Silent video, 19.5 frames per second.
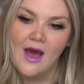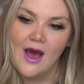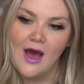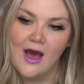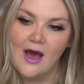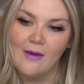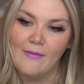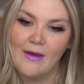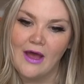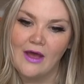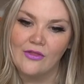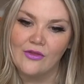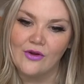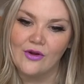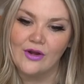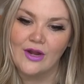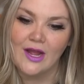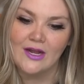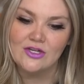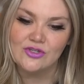um, other
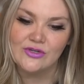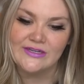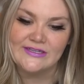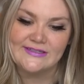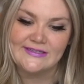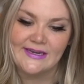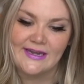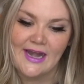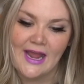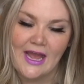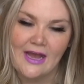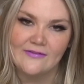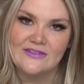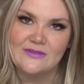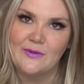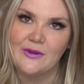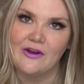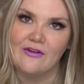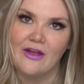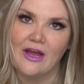countries didn't have
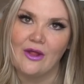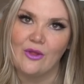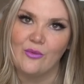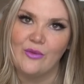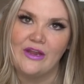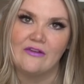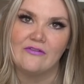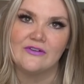Spirit Halloween.